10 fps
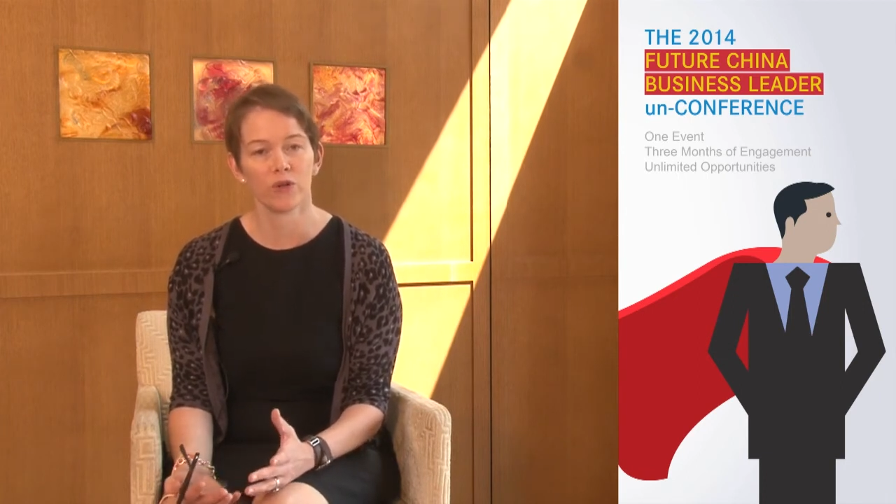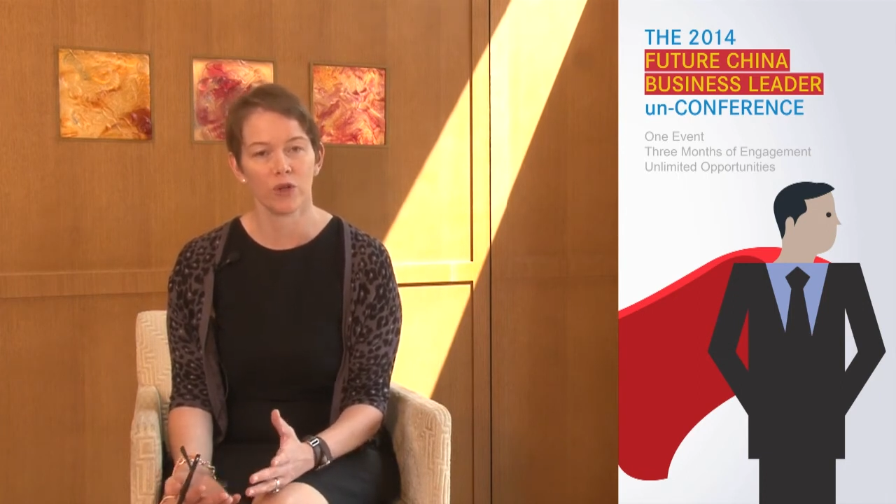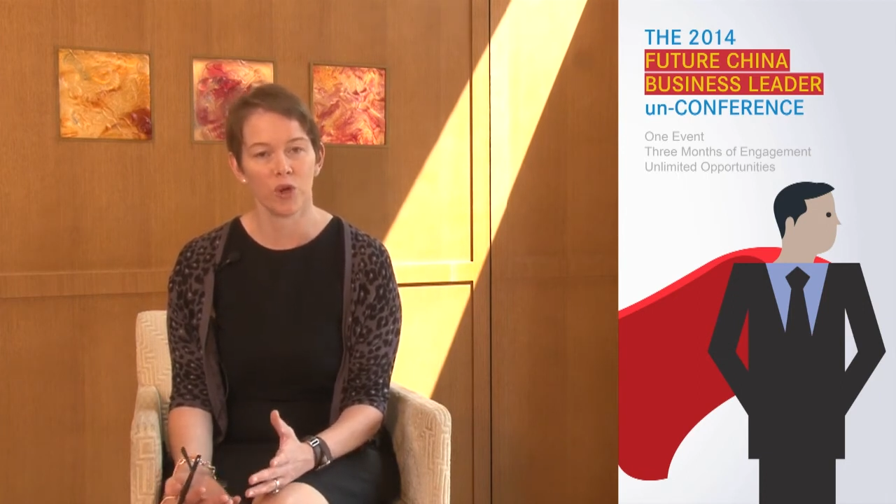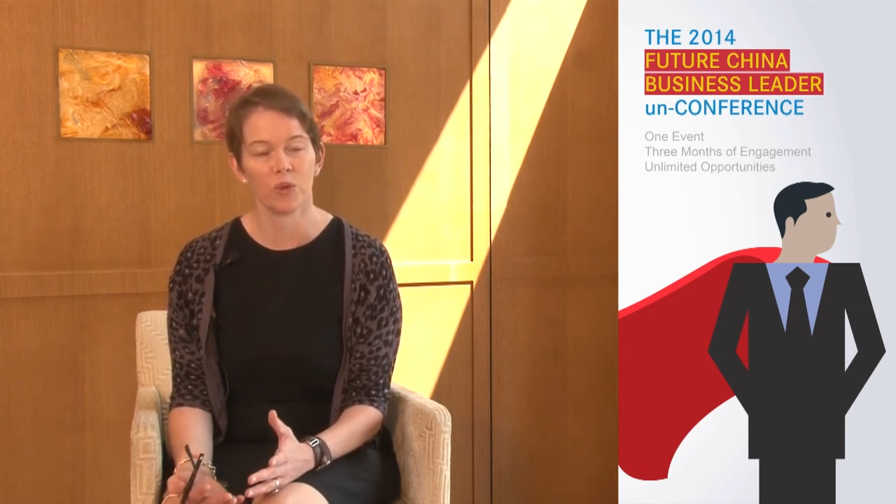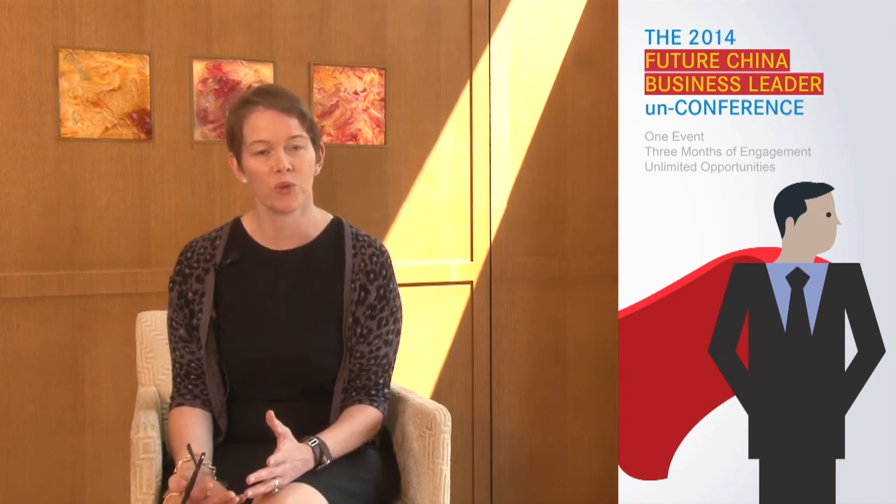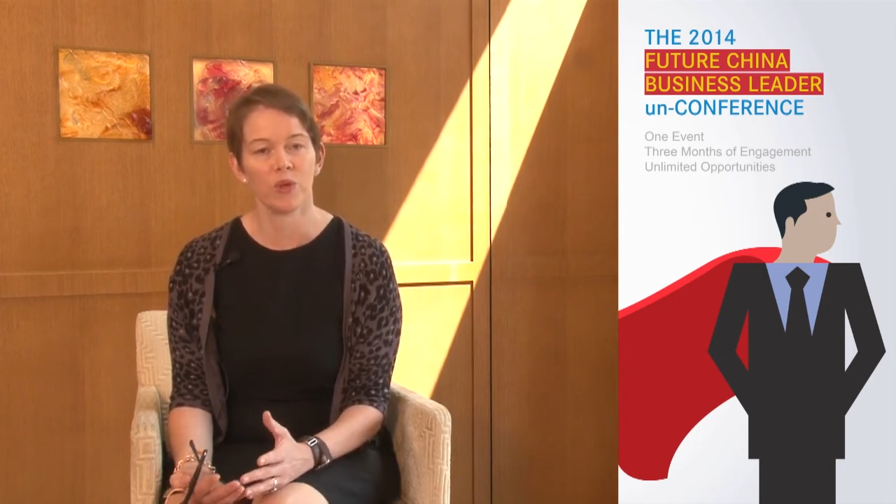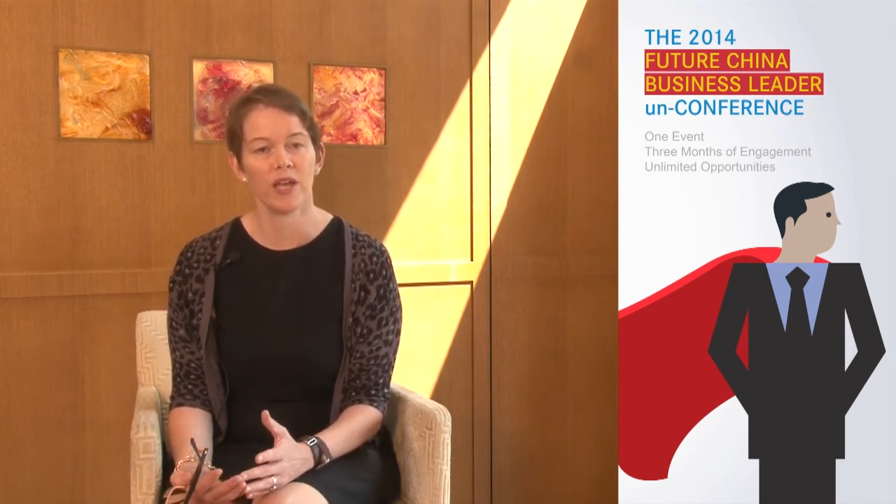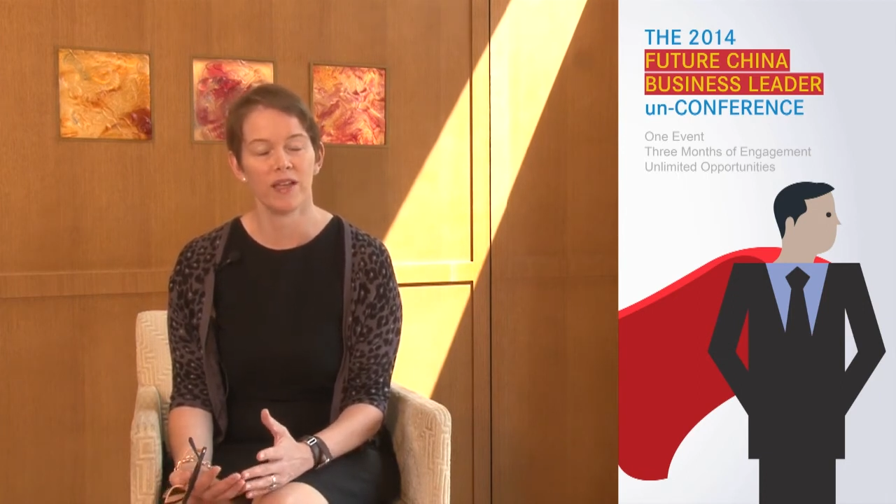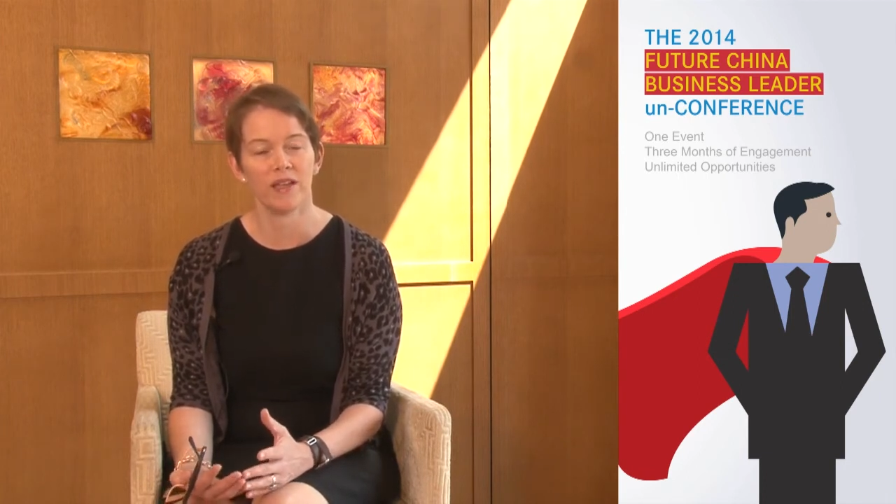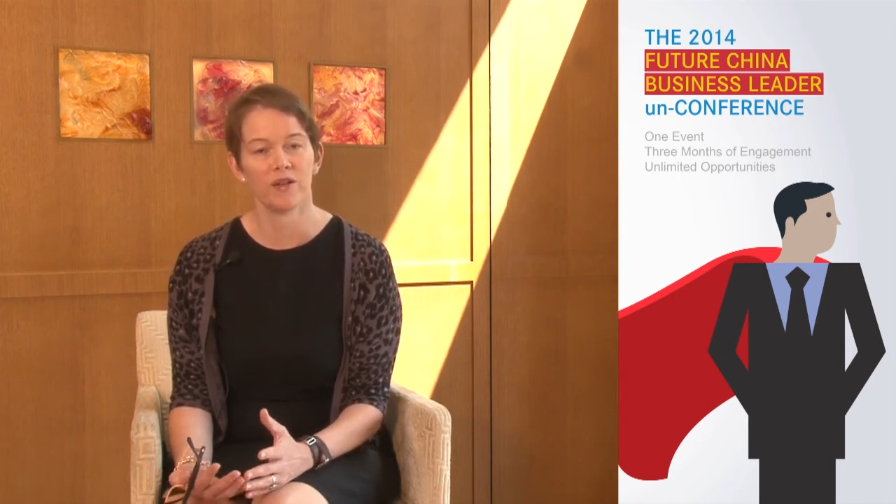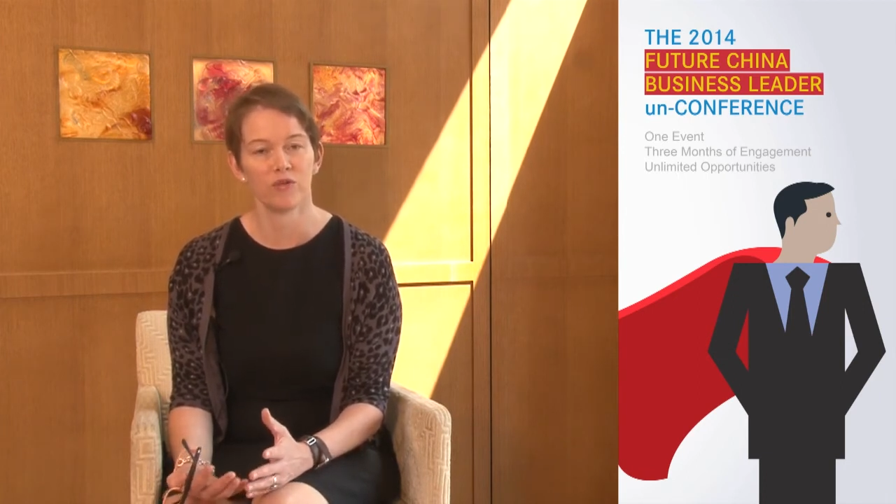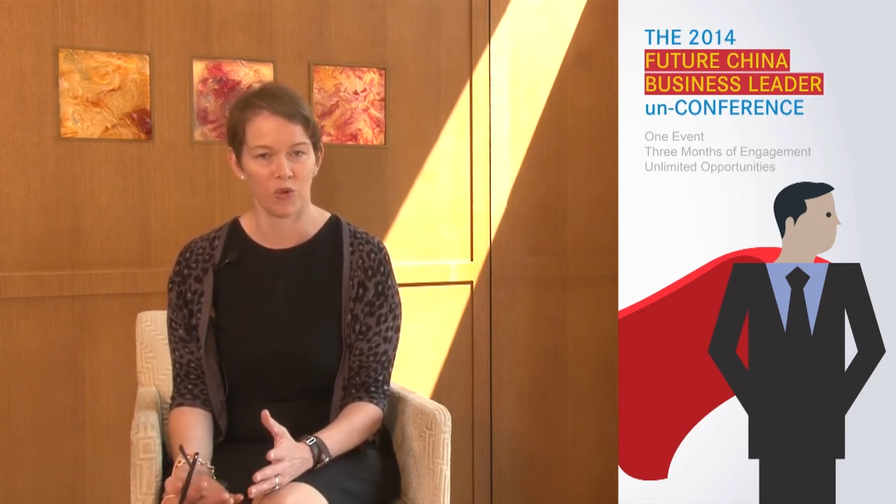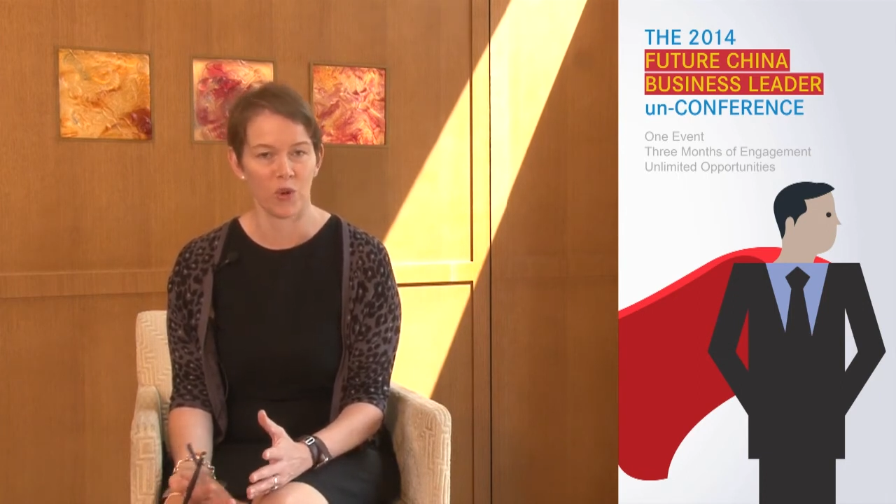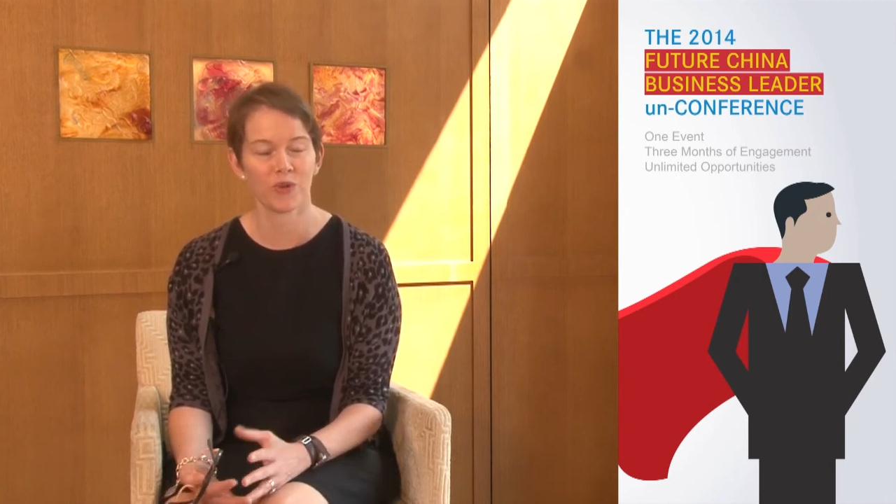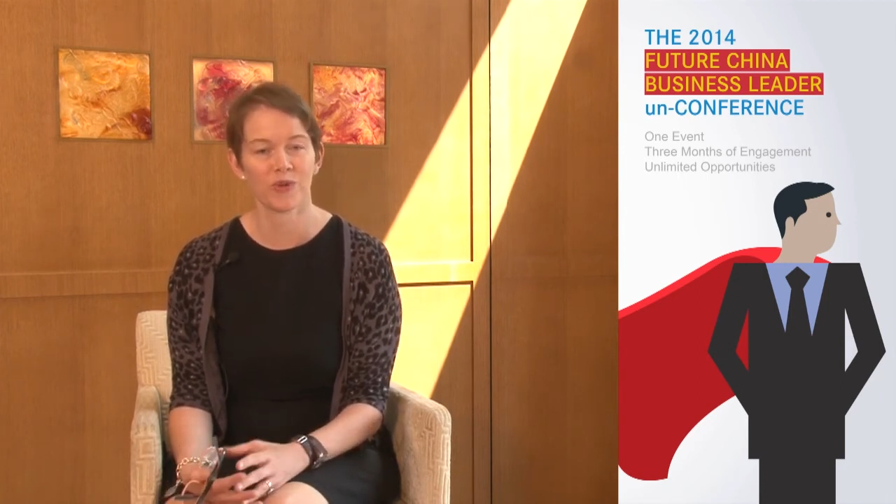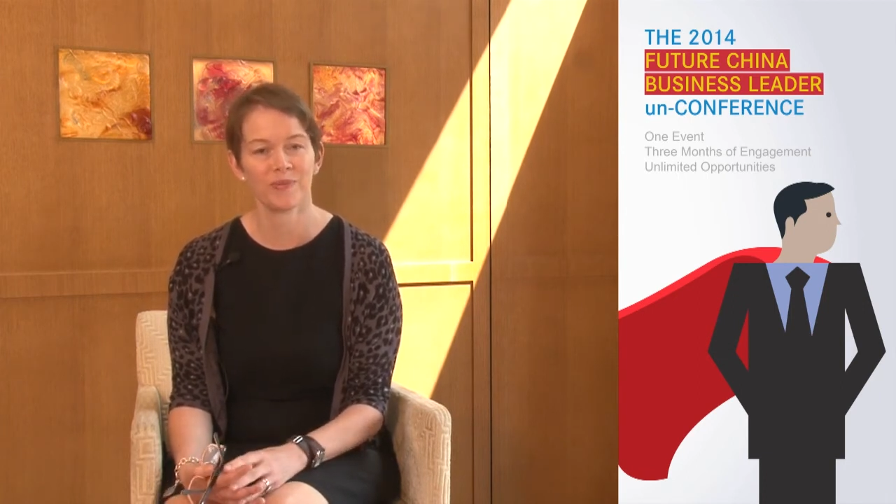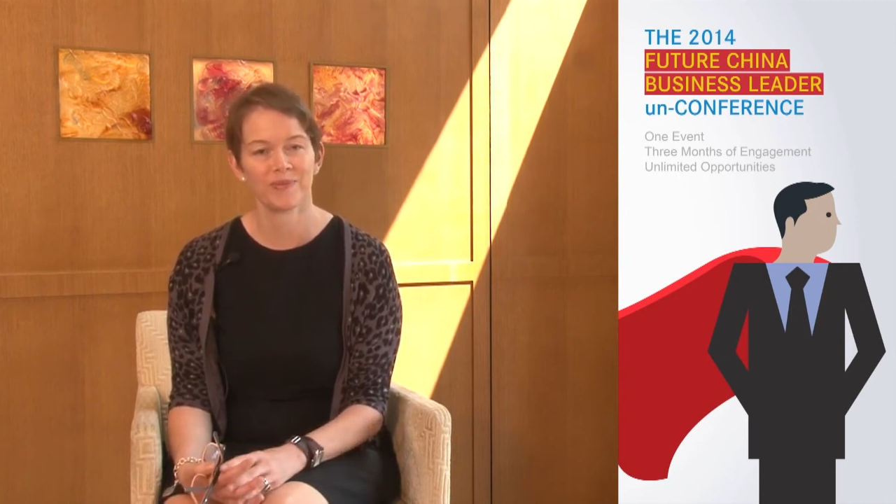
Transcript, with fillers: global uh, roles.